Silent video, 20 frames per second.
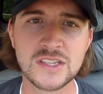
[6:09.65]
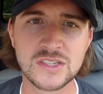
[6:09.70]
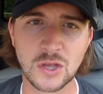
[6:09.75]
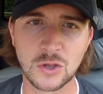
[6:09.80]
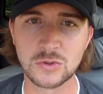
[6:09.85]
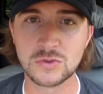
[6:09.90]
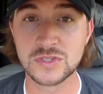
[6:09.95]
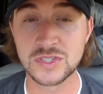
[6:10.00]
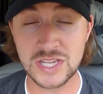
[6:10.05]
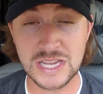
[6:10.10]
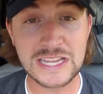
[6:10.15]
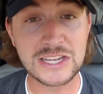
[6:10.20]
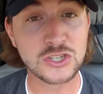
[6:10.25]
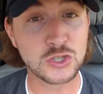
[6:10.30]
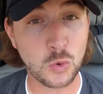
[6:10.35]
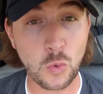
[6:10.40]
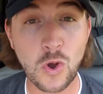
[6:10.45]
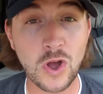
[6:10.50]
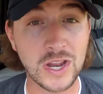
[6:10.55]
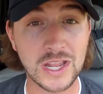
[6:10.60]
So
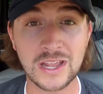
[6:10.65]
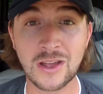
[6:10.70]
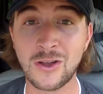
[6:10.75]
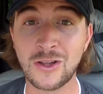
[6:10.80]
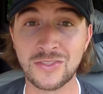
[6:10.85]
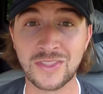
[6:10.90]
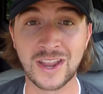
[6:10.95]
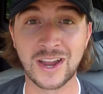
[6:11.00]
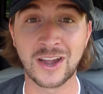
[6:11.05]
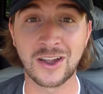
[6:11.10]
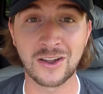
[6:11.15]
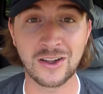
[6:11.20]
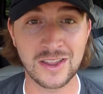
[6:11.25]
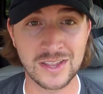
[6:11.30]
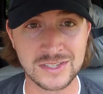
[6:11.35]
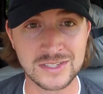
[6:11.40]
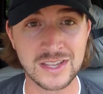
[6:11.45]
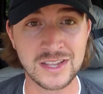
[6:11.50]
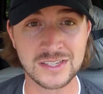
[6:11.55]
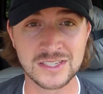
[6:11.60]
seeing 20 on there
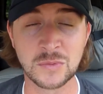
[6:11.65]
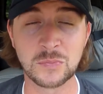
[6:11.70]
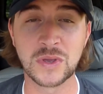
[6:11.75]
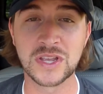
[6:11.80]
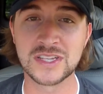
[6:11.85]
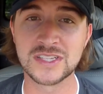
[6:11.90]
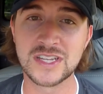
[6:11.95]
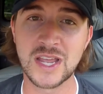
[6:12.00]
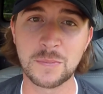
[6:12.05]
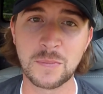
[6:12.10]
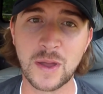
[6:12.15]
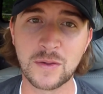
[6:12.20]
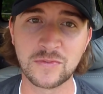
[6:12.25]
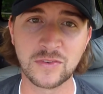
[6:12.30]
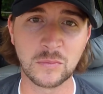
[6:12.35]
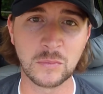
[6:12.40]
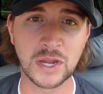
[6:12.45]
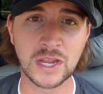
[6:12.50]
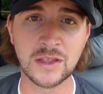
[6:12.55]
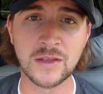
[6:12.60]
is a big step
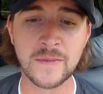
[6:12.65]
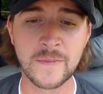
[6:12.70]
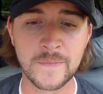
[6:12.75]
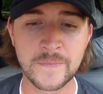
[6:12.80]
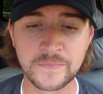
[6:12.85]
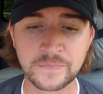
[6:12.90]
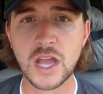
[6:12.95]
up for me.